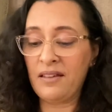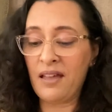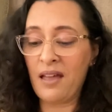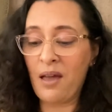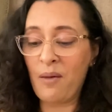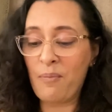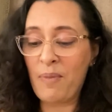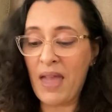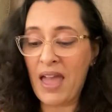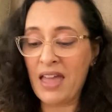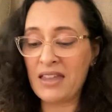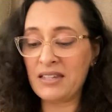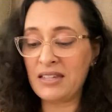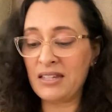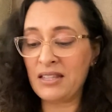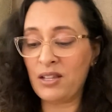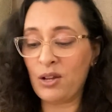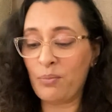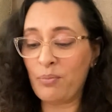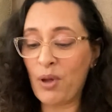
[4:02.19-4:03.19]

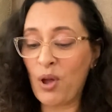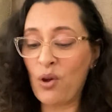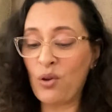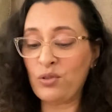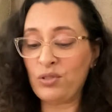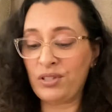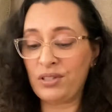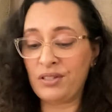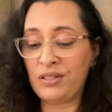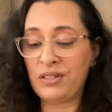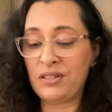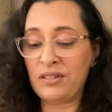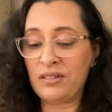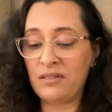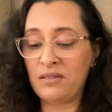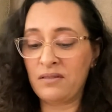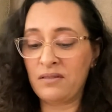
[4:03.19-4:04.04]
abandoned their posts.